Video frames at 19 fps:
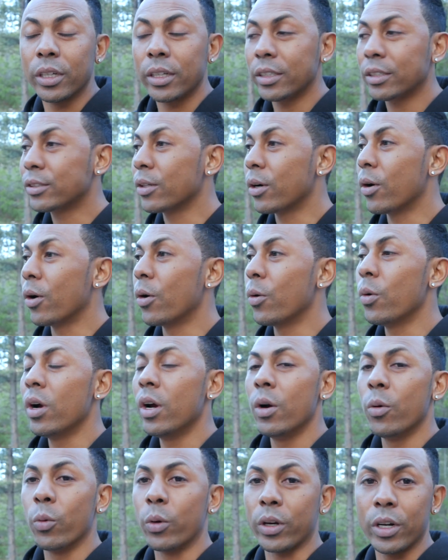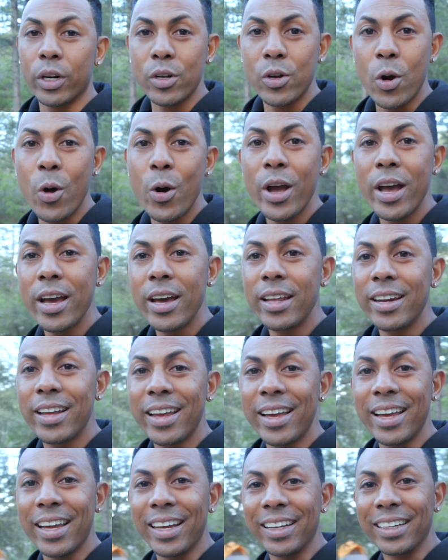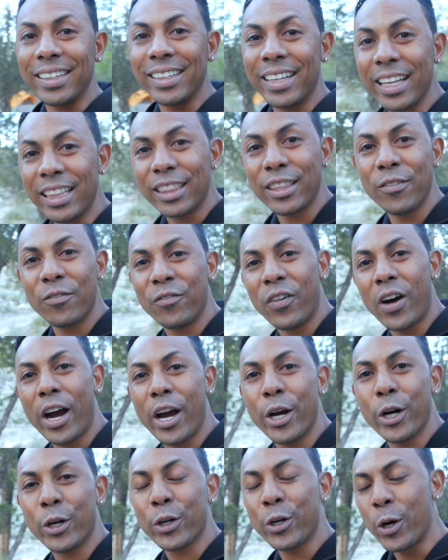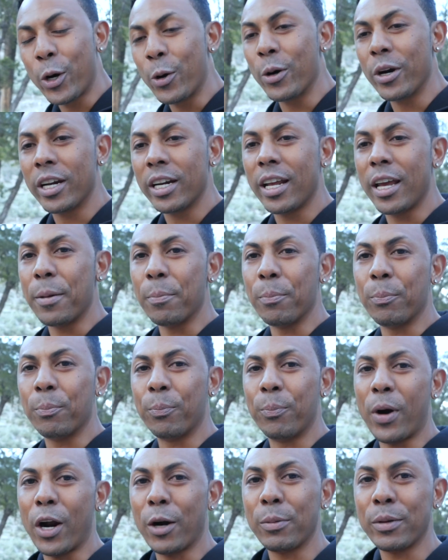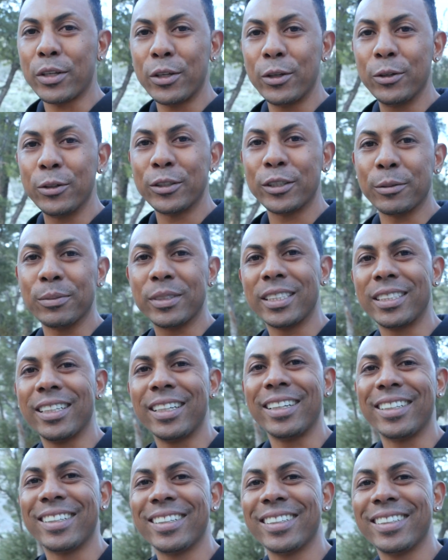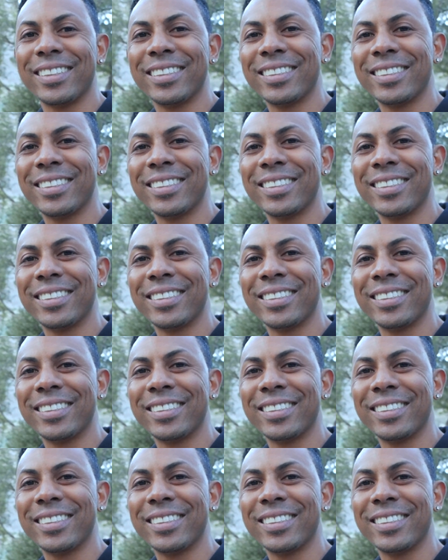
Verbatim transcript: So we're gonna go ahead and get the fire going and barbecue some steak.